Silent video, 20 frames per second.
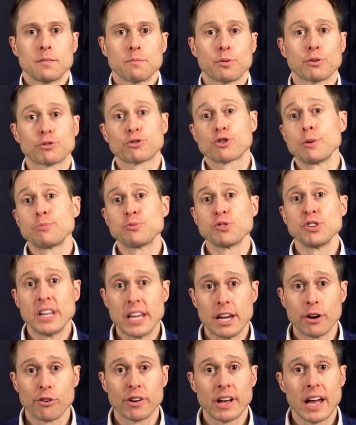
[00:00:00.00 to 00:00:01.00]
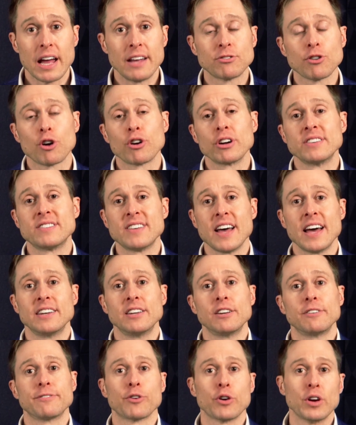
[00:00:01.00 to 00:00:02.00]
Prescription hearing aids are
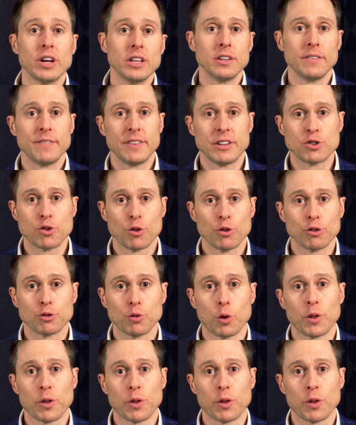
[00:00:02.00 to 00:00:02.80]
intended for individuals